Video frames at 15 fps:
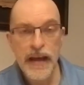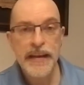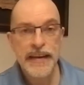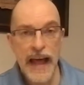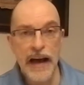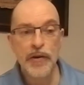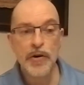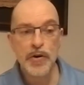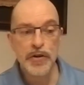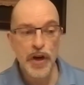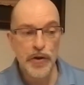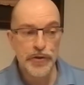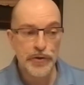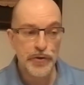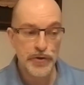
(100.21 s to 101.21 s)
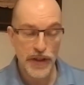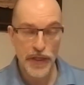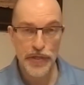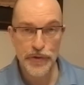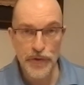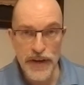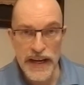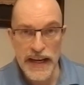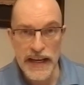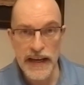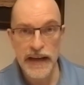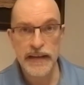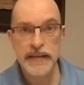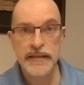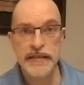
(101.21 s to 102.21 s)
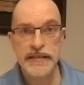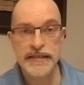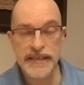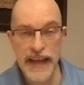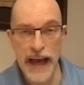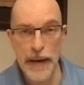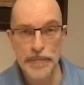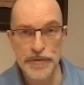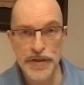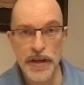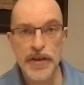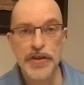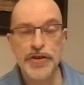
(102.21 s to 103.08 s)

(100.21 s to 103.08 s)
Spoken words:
Now I'll go through the 3 steps